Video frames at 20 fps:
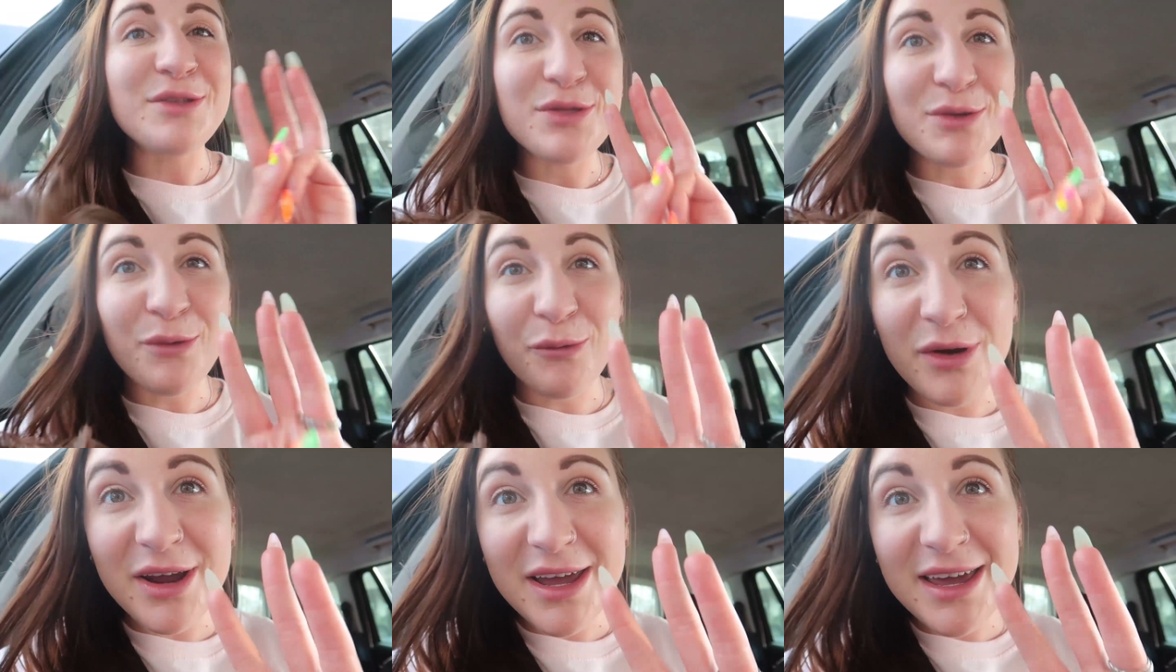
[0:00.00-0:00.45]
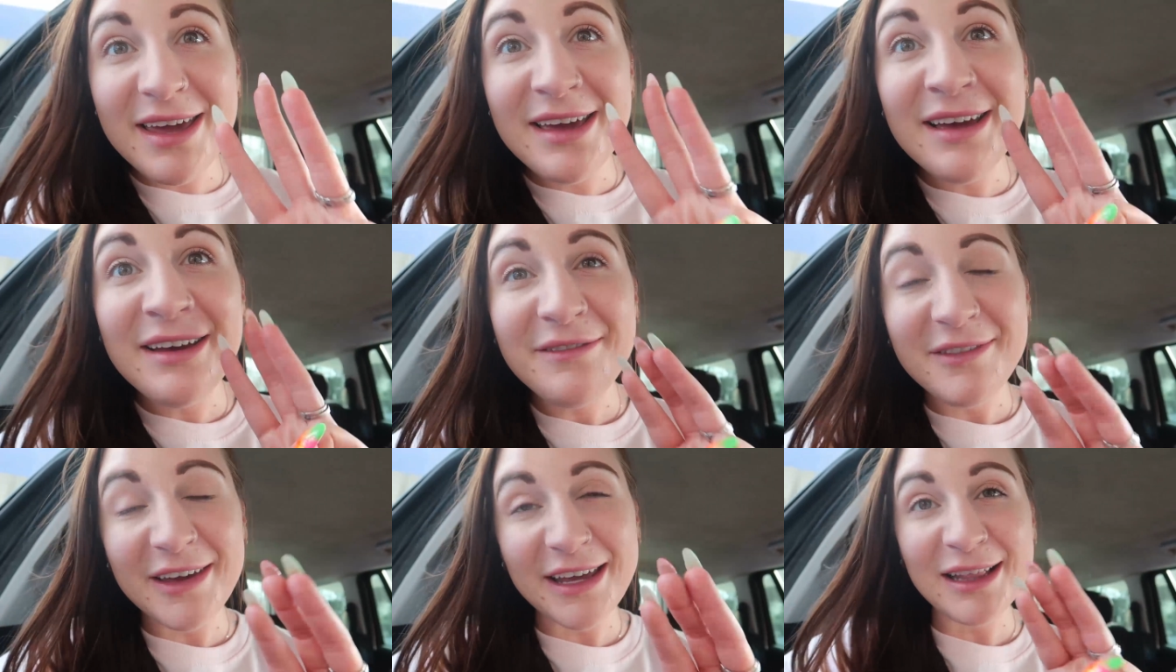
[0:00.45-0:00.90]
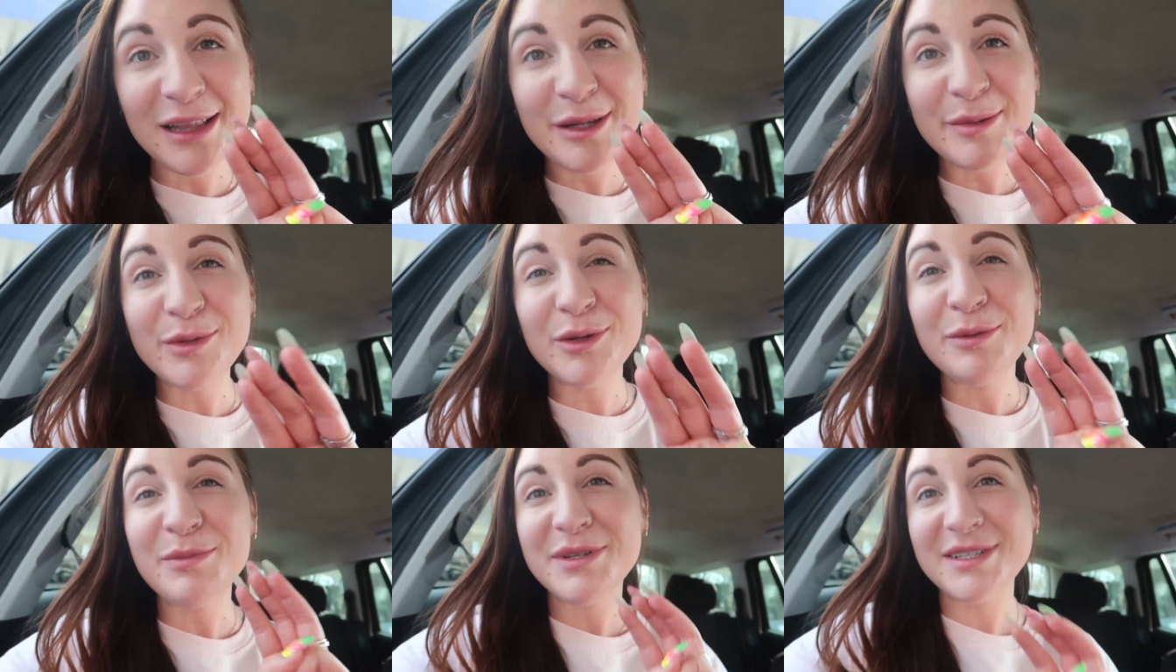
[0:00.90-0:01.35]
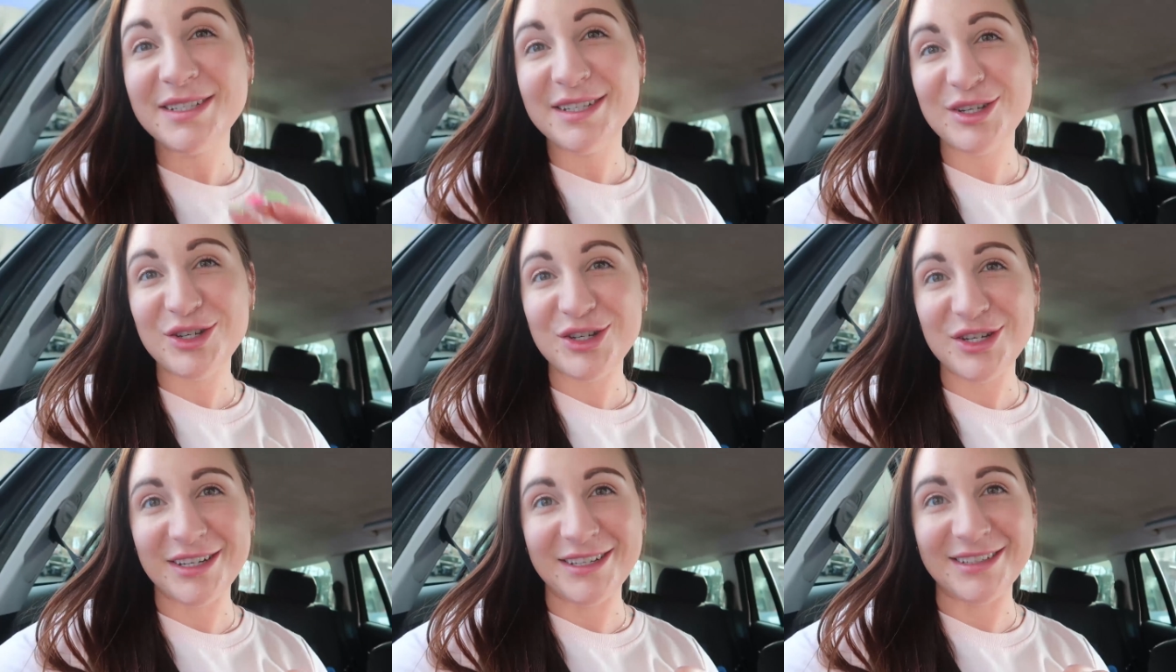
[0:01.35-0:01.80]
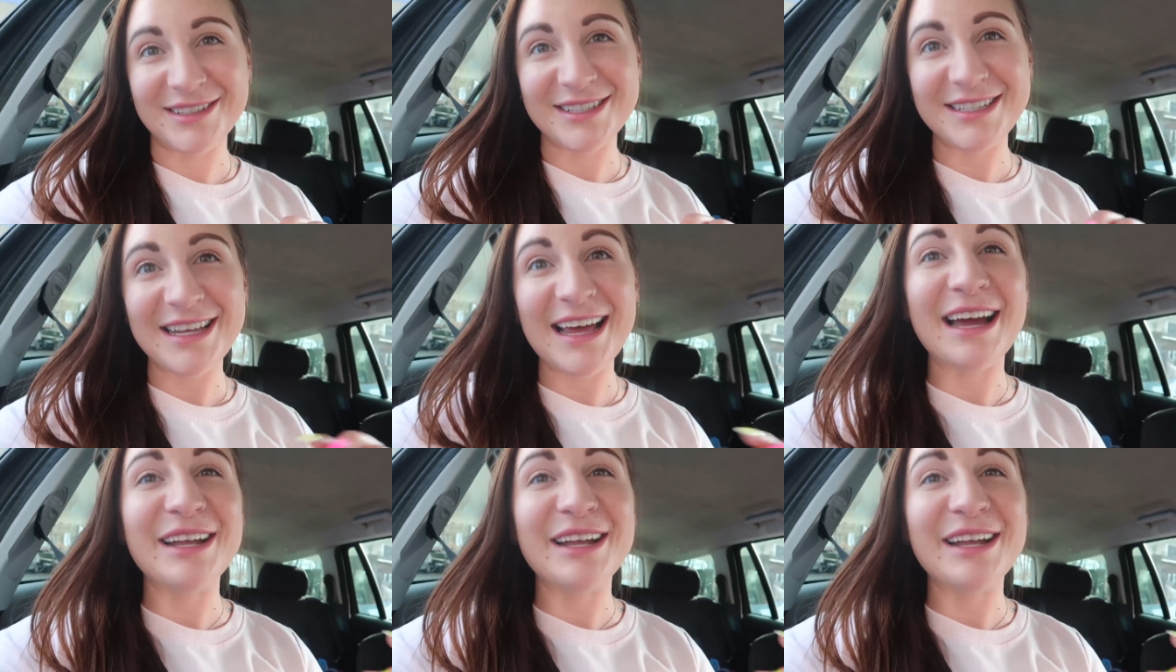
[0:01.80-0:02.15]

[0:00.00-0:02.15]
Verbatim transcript: three available positions